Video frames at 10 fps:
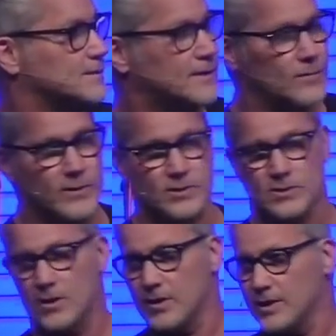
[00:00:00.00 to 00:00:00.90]
that we
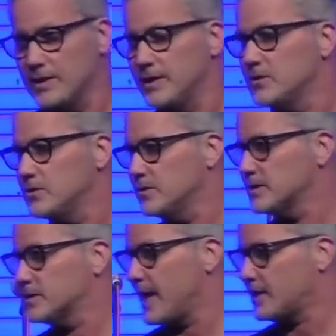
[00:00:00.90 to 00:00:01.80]
started into a
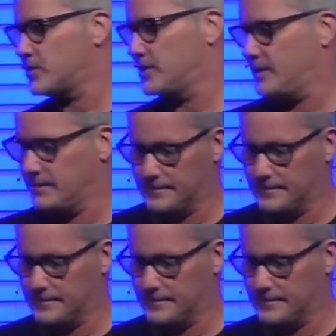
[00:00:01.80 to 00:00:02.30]
section